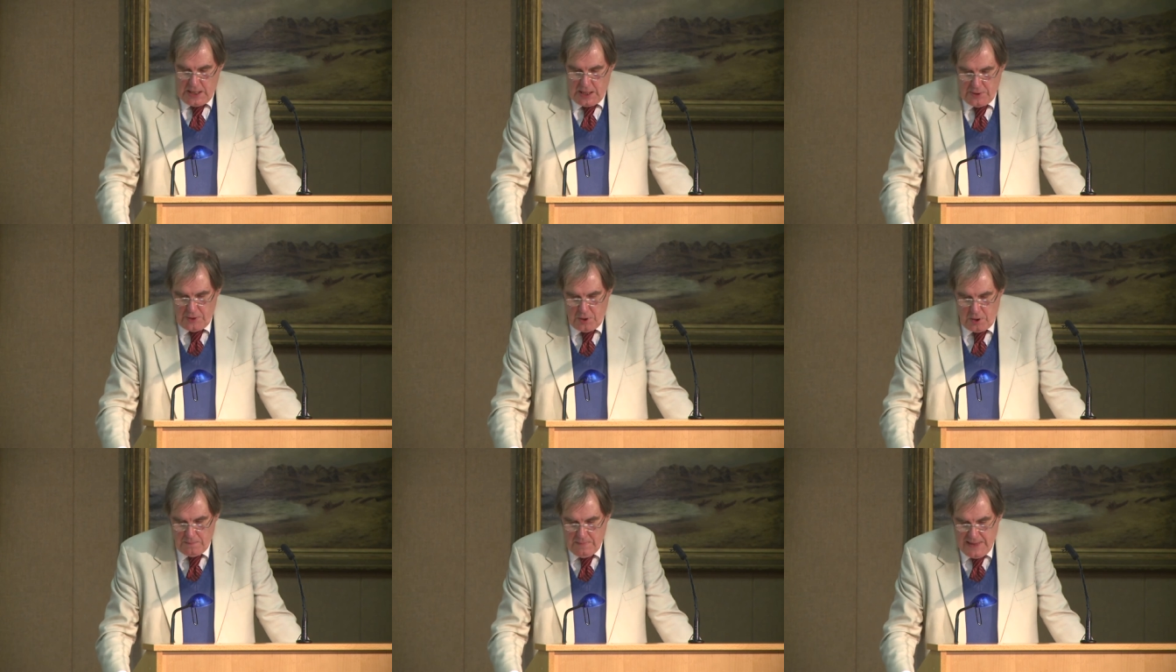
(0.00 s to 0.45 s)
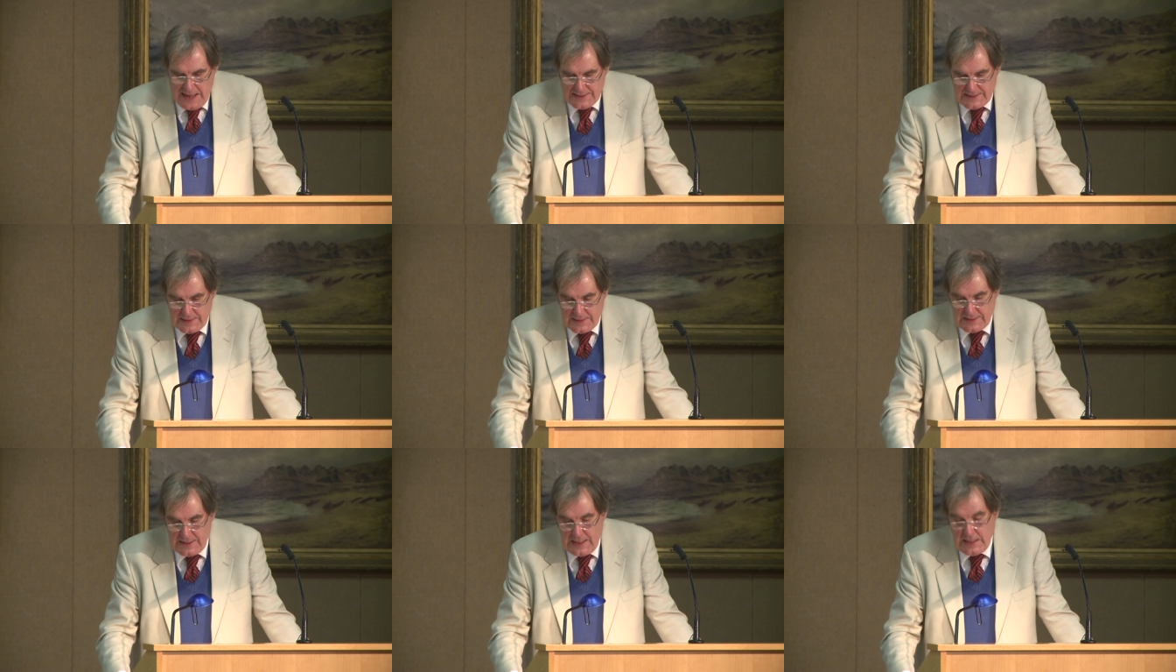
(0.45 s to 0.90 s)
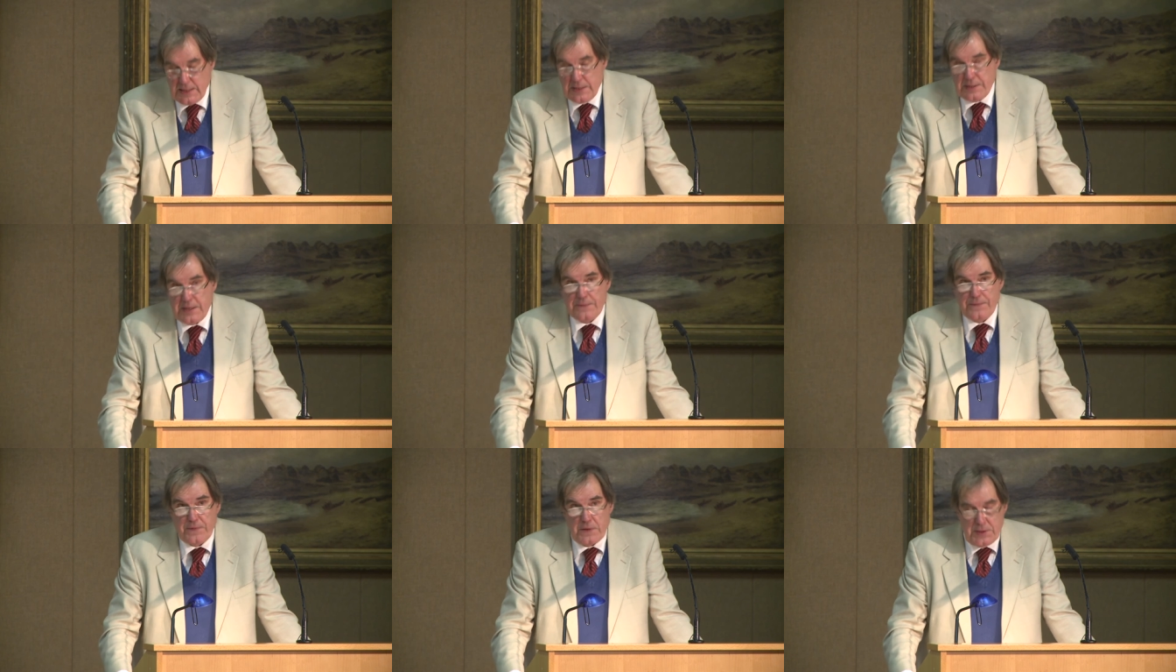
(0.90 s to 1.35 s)
are not matters
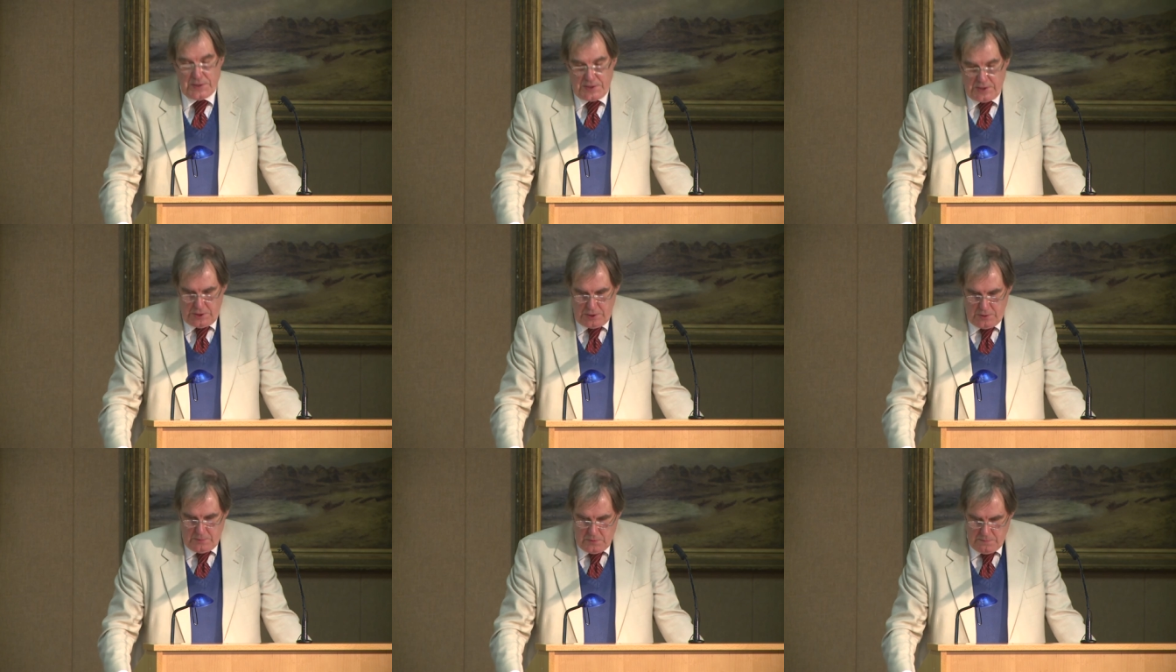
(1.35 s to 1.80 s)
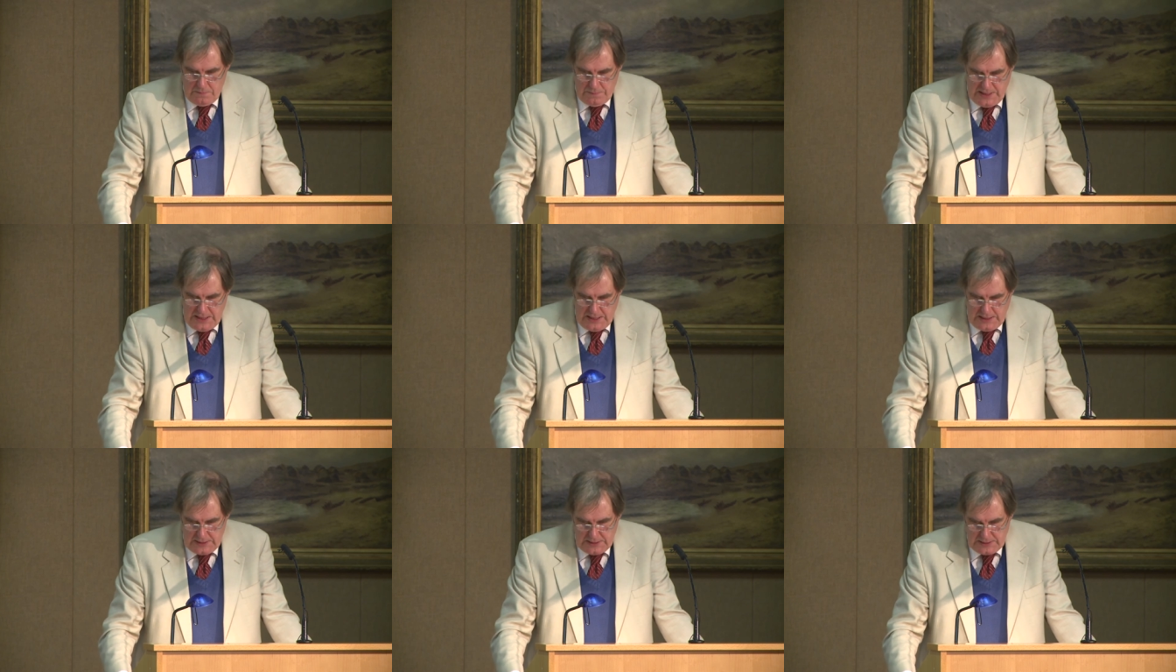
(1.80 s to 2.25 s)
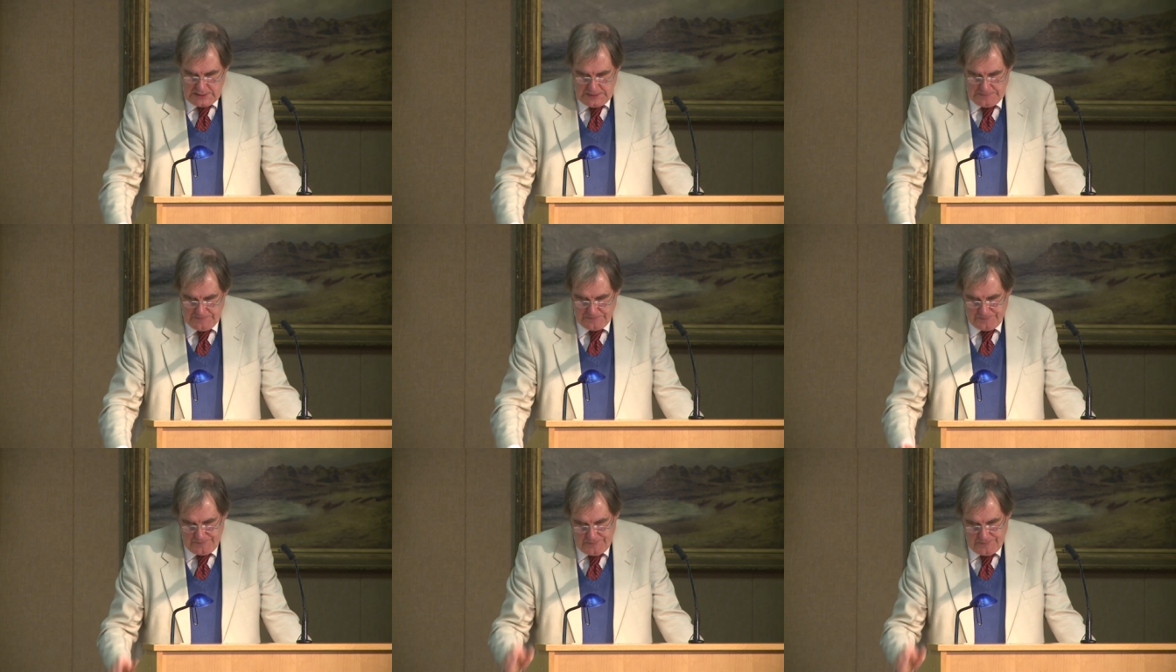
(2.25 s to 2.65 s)
indifferent to human beings.